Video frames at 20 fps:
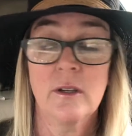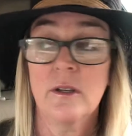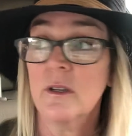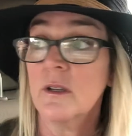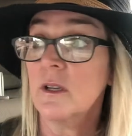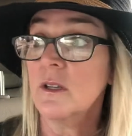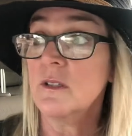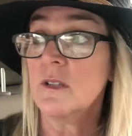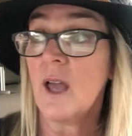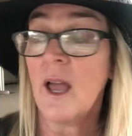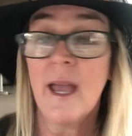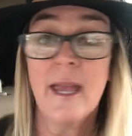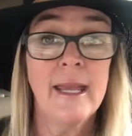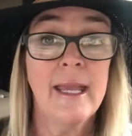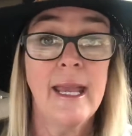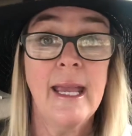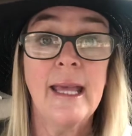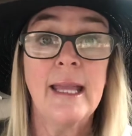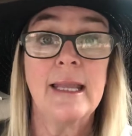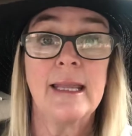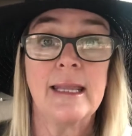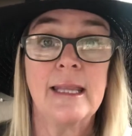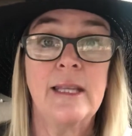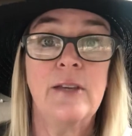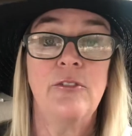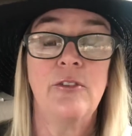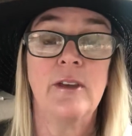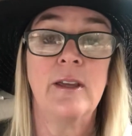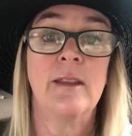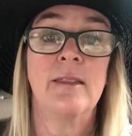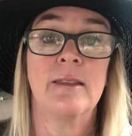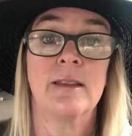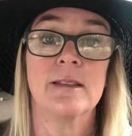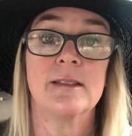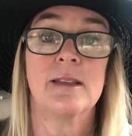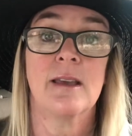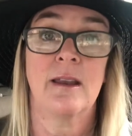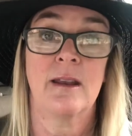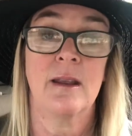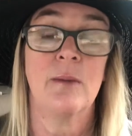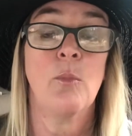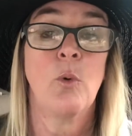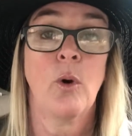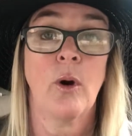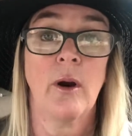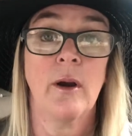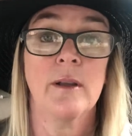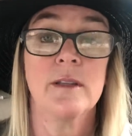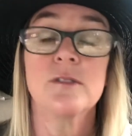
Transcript: because I can't live in this anymore.